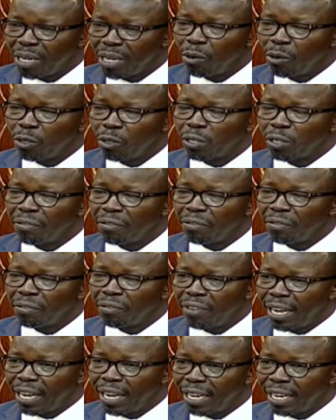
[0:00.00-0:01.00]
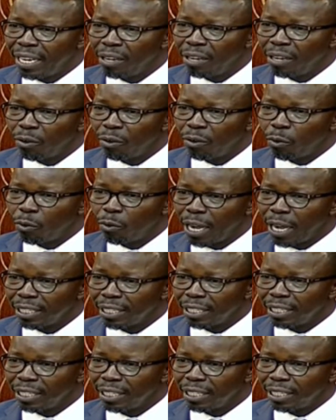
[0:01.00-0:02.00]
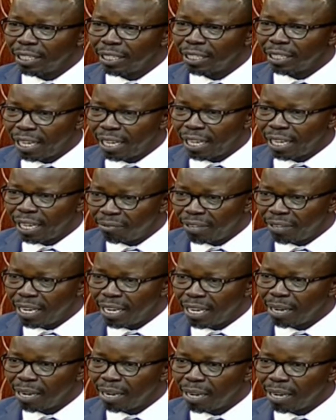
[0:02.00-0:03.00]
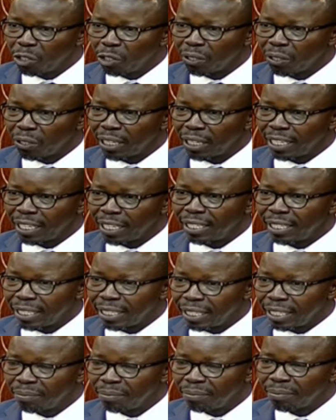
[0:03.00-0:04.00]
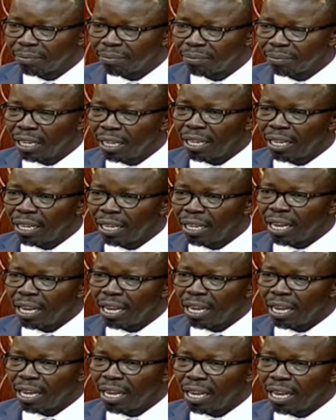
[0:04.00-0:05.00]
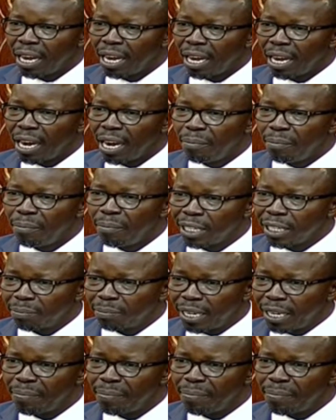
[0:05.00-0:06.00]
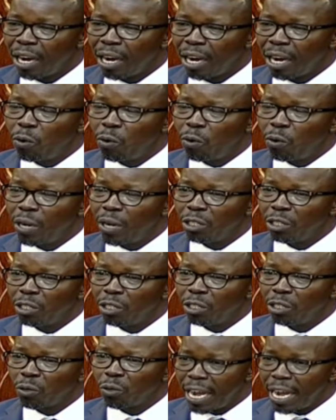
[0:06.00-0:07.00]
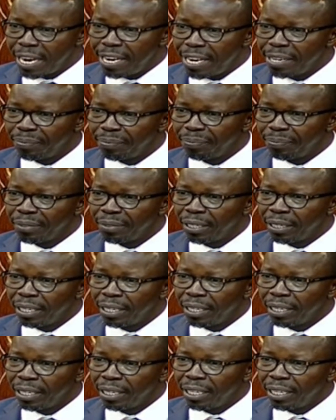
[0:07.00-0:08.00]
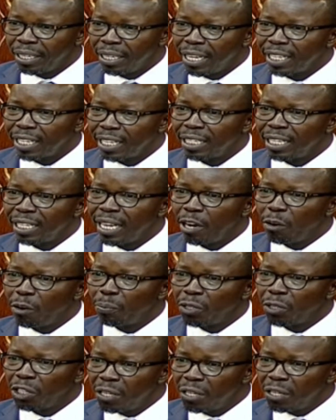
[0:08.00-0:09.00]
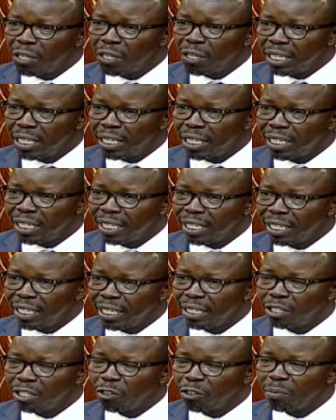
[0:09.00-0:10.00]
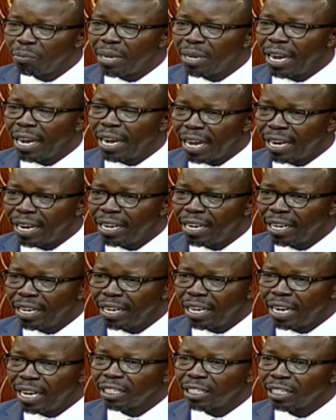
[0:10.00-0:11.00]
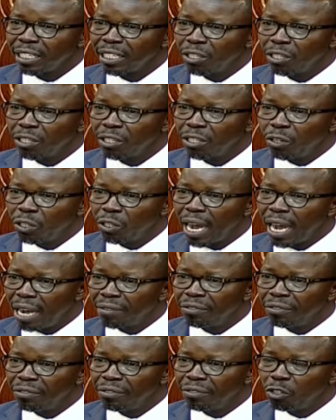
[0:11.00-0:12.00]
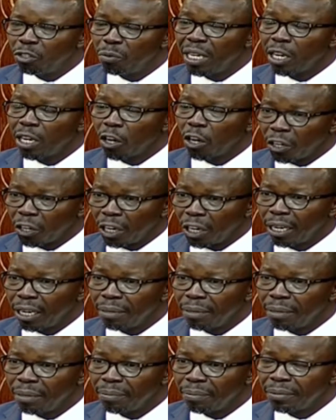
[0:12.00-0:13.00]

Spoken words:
to be able to defend one's self in a motion such as this. Mr. Speaker, I would want to add that the opportunity to be heard does not have to be oral.